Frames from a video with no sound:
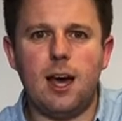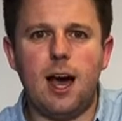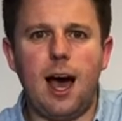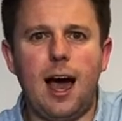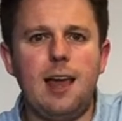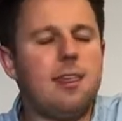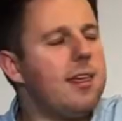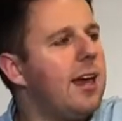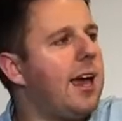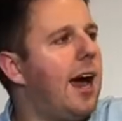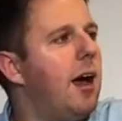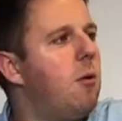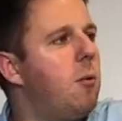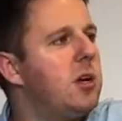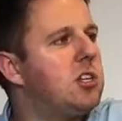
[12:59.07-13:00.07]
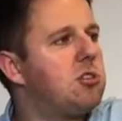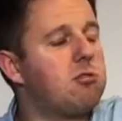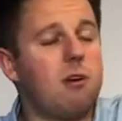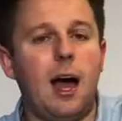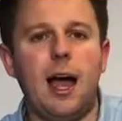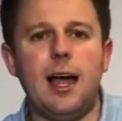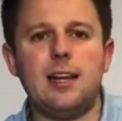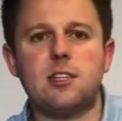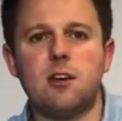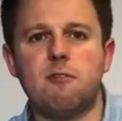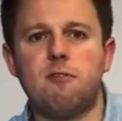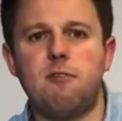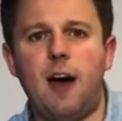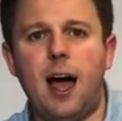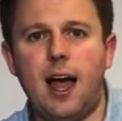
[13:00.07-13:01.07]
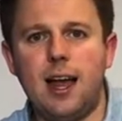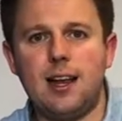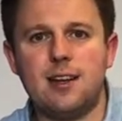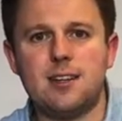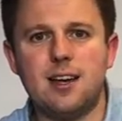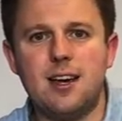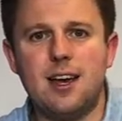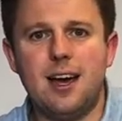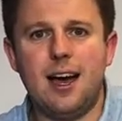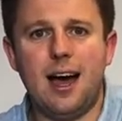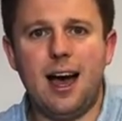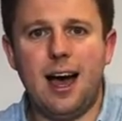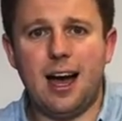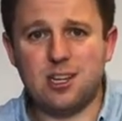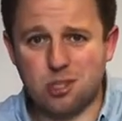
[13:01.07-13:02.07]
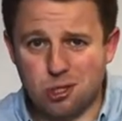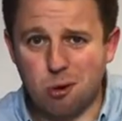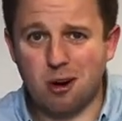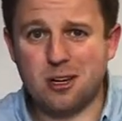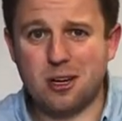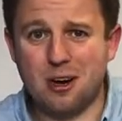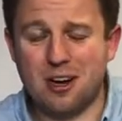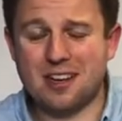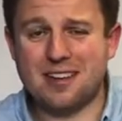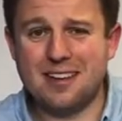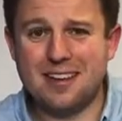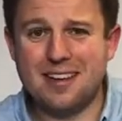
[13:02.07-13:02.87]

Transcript: I think I would try to find a shortcut.